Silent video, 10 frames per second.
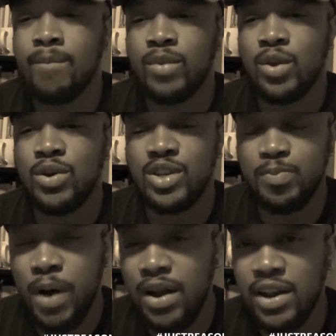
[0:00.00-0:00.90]

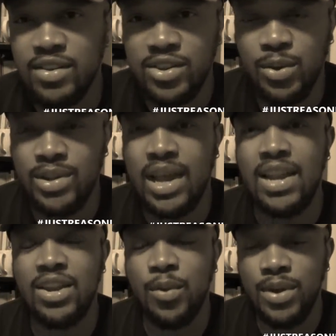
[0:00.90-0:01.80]
responding to it
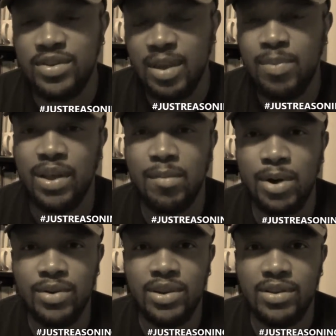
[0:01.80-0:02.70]
and doing something
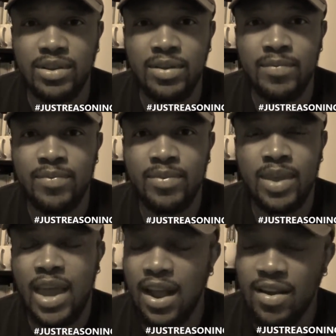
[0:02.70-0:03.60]
about it?
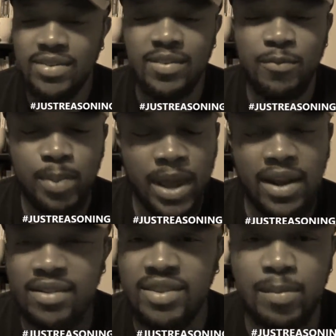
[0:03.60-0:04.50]
Here is the plain
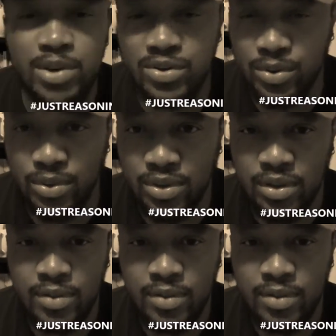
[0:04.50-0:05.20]
and simple truth.